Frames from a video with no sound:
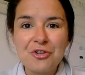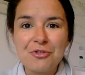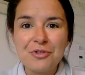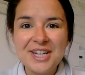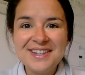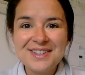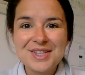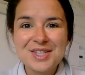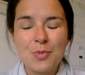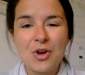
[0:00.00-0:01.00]
our greeting
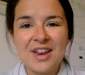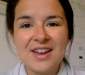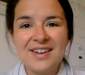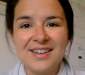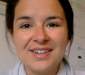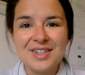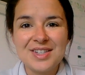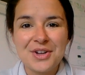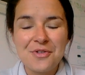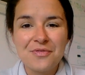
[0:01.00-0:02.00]
this morning
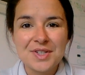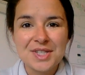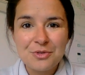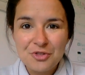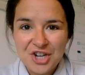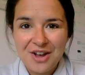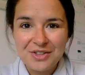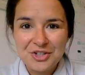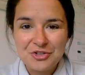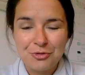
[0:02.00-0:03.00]
is our physical
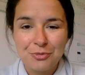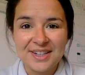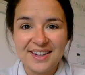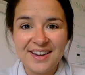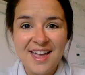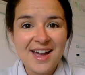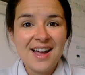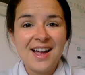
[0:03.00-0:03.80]
challenge greeting.